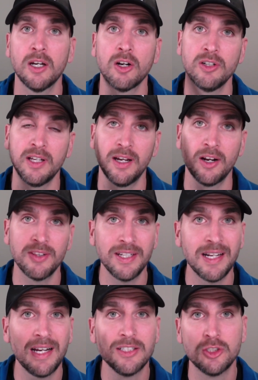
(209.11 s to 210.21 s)
Are not are they
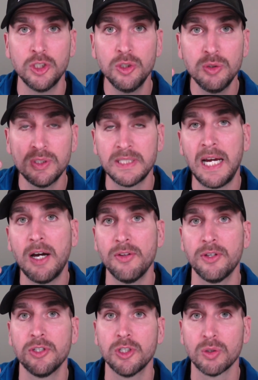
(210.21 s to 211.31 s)
not due south
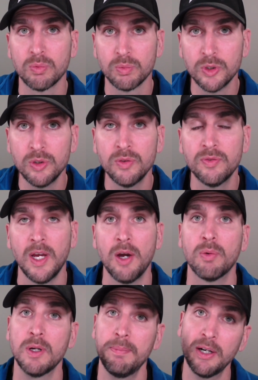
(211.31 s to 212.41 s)
on your roof?
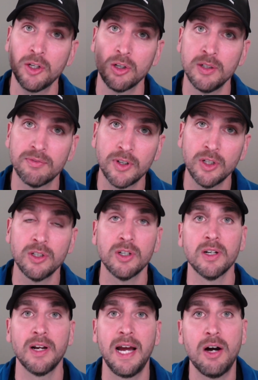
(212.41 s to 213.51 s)
What about your inverter?
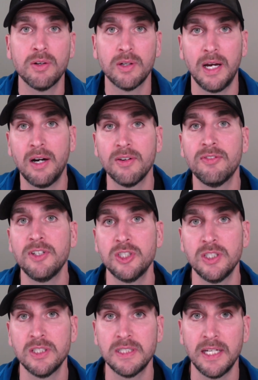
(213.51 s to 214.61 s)
How how efficient
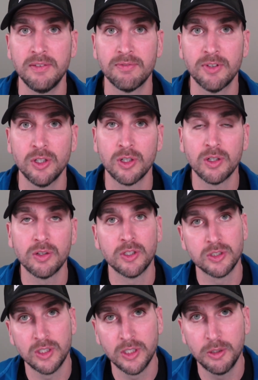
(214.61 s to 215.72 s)
is that inverter? There's
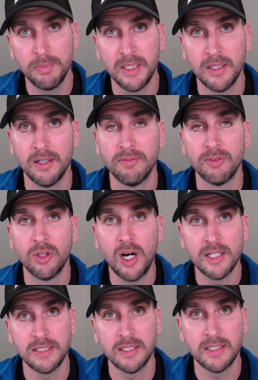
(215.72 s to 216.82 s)
a little bit of
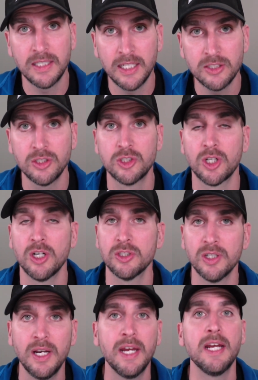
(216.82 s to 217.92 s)
loss at the Tesla charger
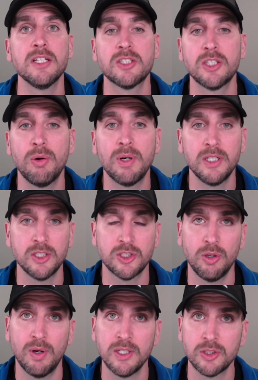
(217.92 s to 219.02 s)
and so on and
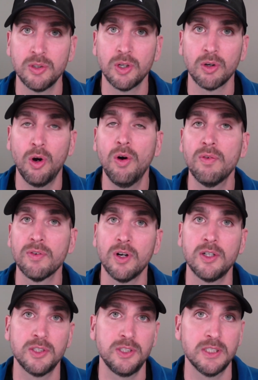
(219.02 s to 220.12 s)
so on. So your overall
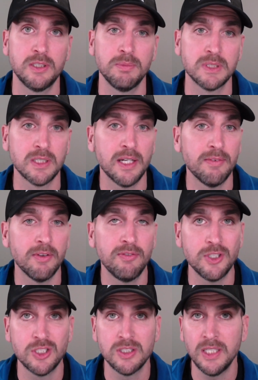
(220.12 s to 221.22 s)
system is going to have
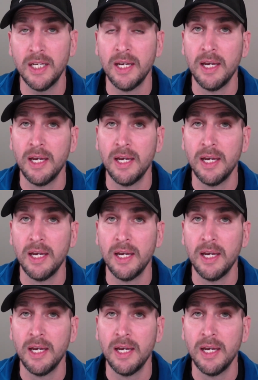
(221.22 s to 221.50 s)
efficiency.